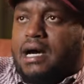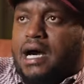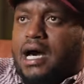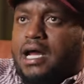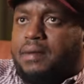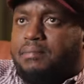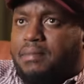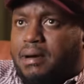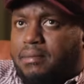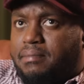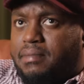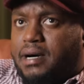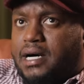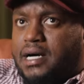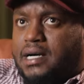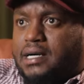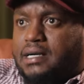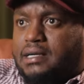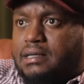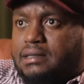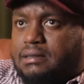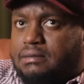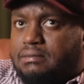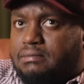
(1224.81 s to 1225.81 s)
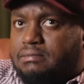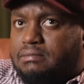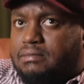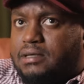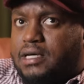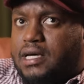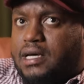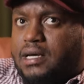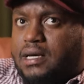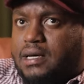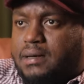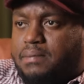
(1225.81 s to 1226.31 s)
remember
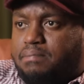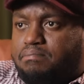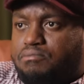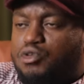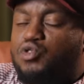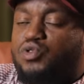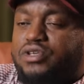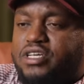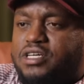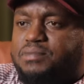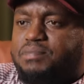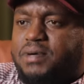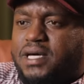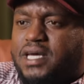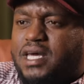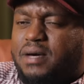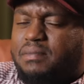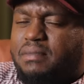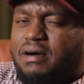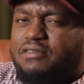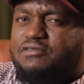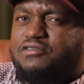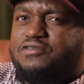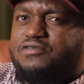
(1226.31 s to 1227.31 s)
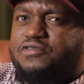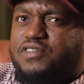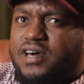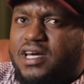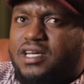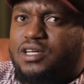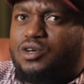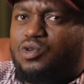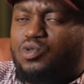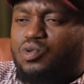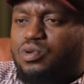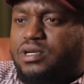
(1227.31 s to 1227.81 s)
music became a
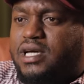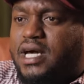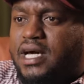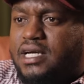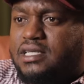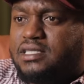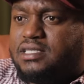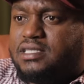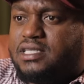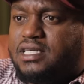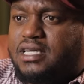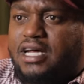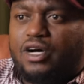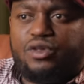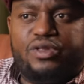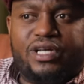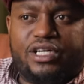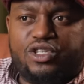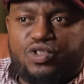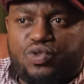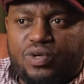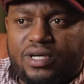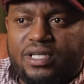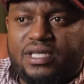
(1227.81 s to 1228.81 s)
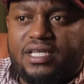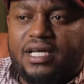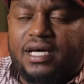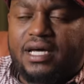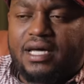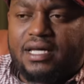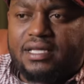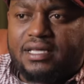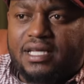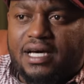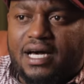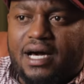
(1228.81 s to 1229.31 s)
very good entry. Now that's when
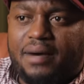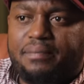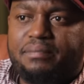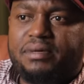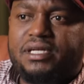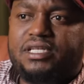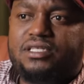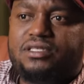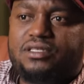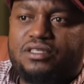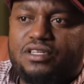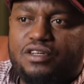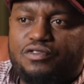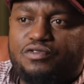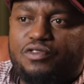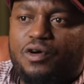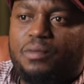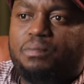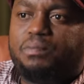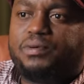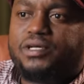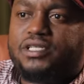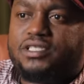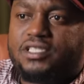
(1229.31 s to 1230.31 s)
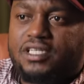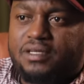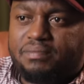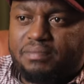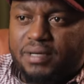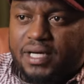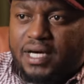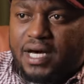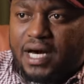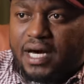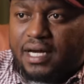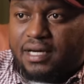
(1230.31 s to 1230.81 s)
the ministry for preaching
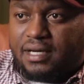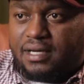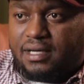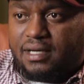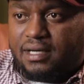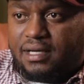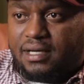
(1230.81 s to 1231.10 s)
began.